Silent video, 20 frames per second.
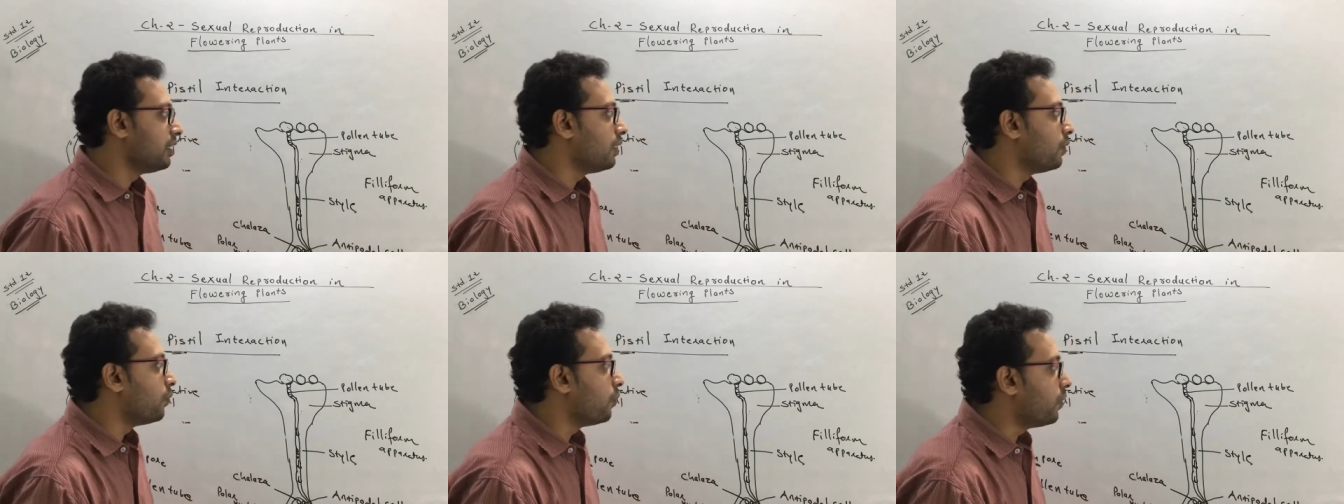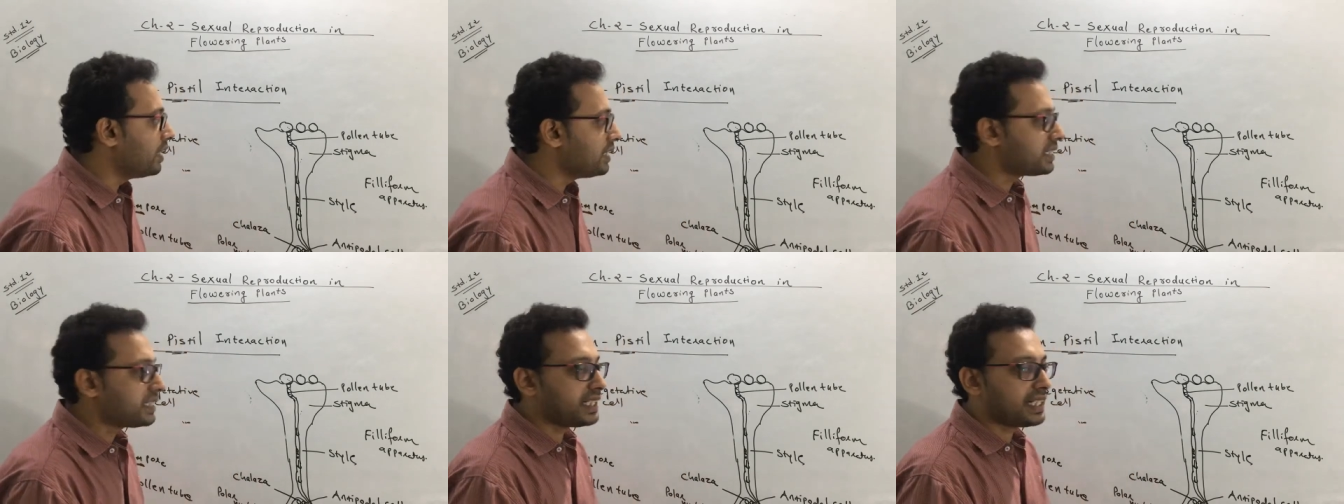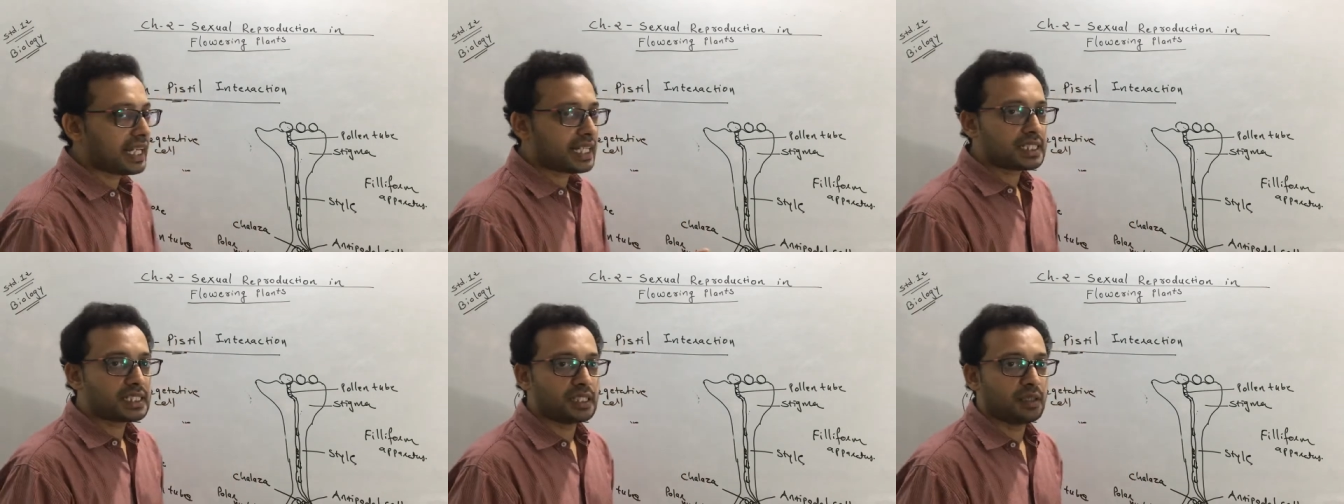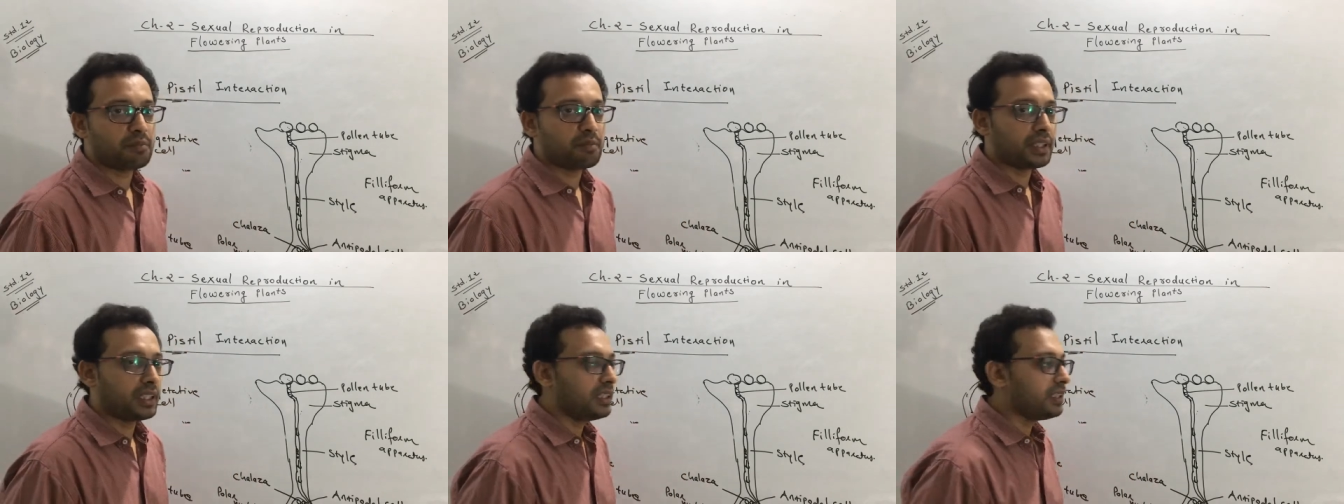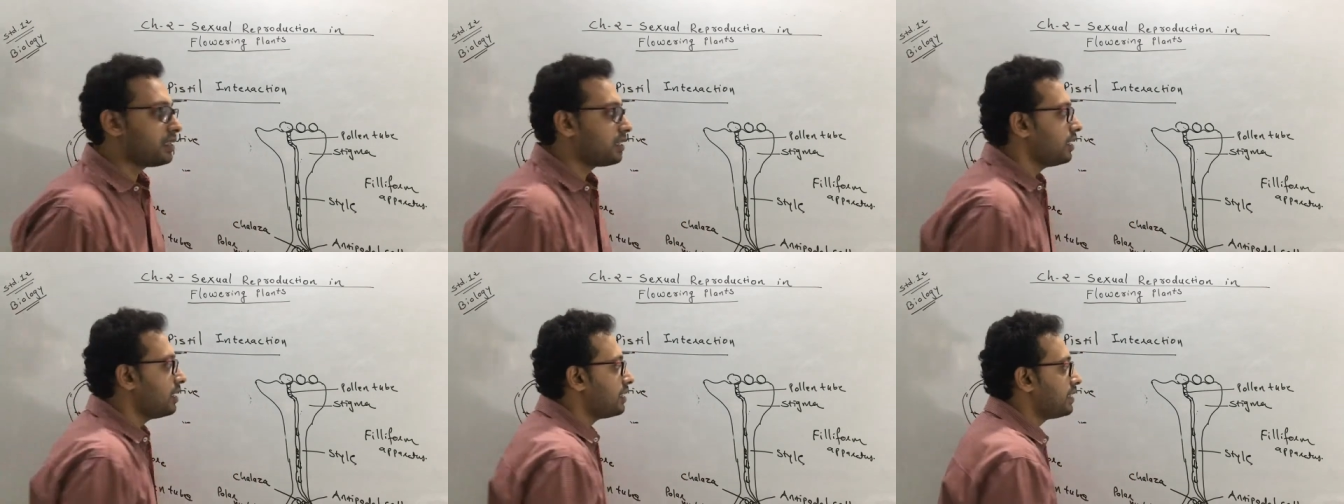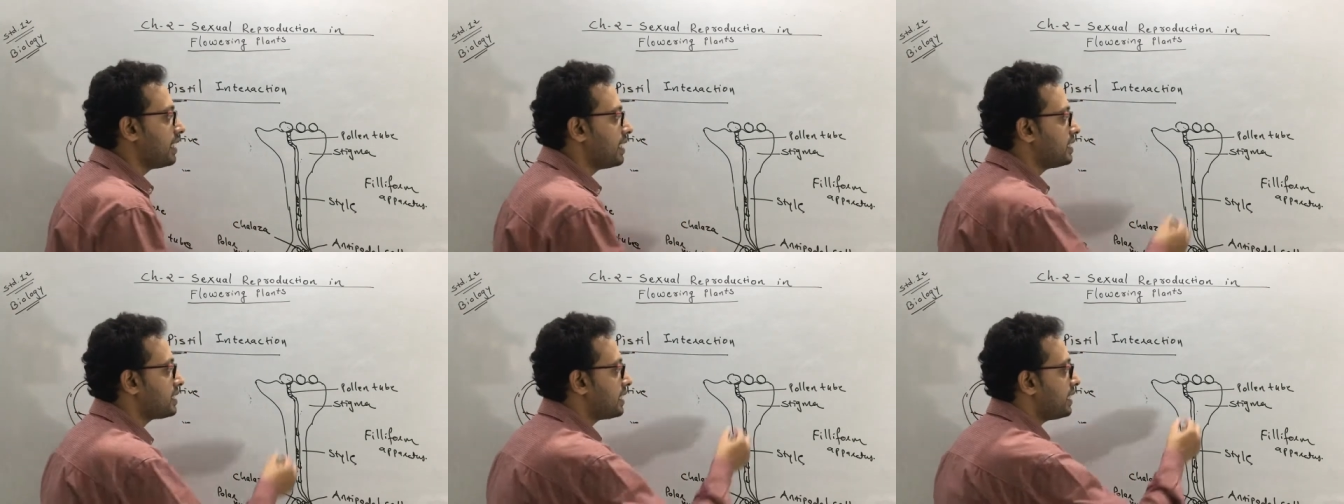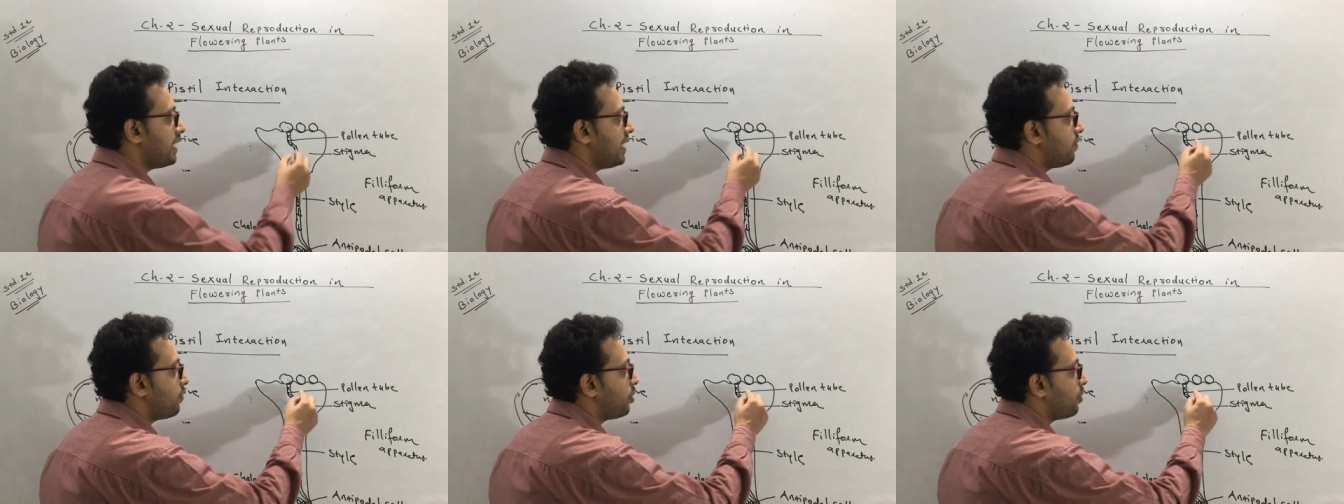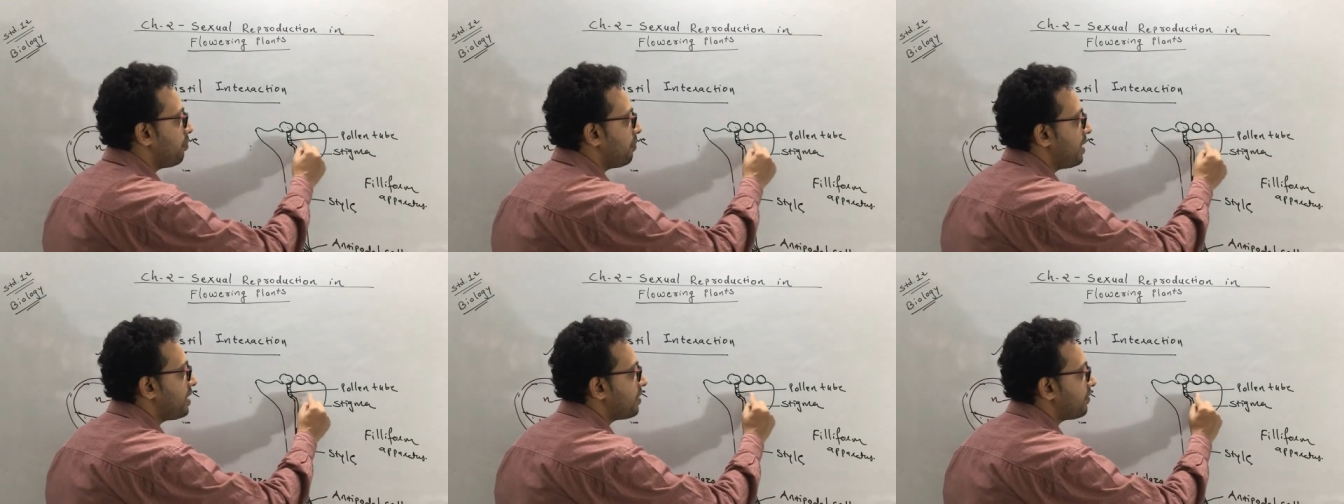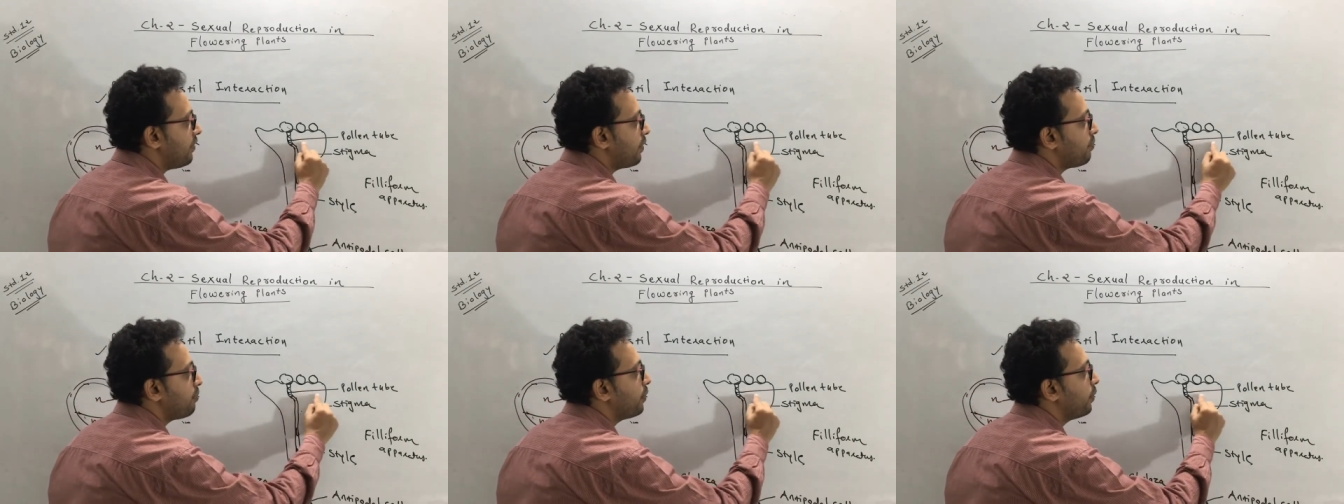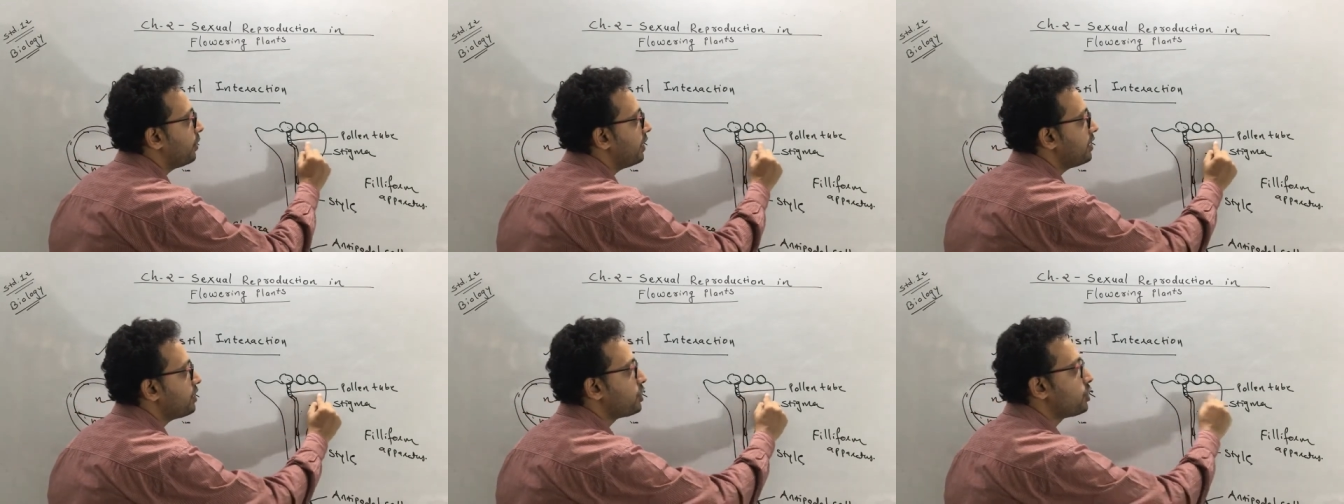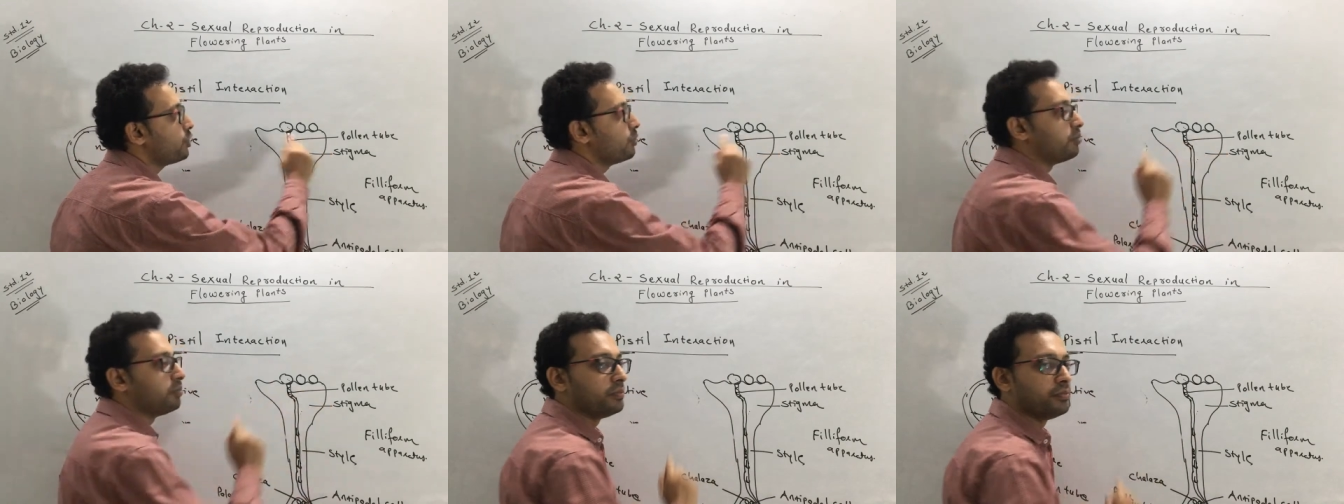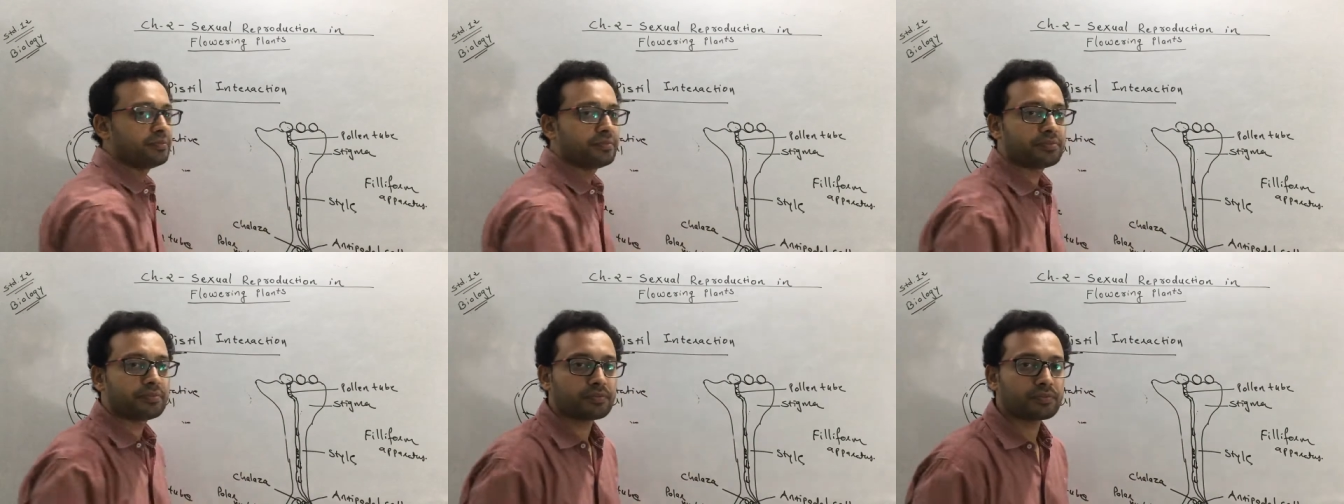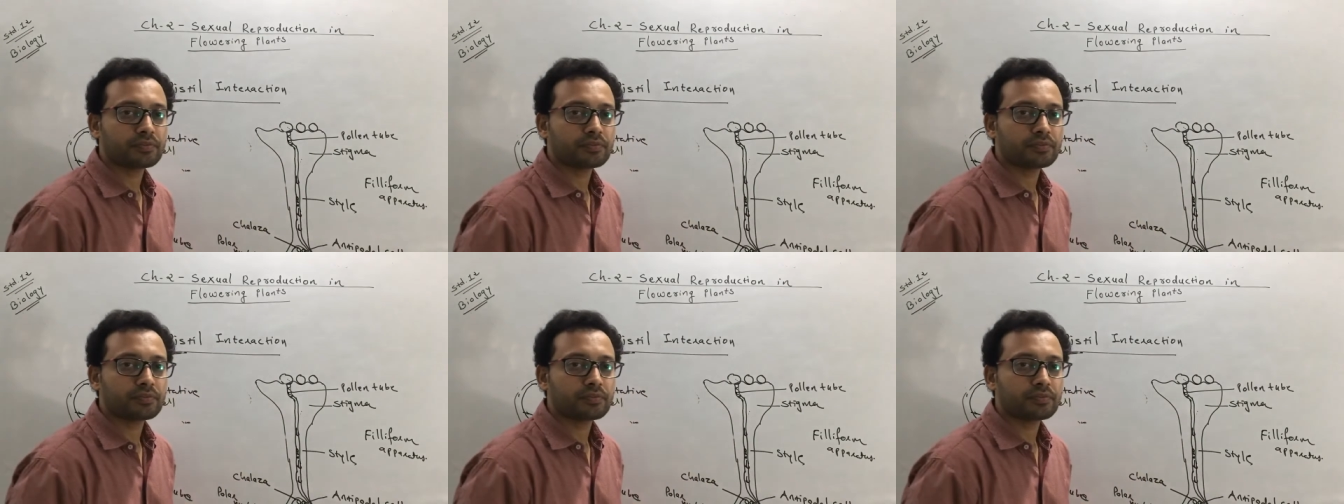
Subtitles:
Once it accepts it, there is a development of a pollen tube.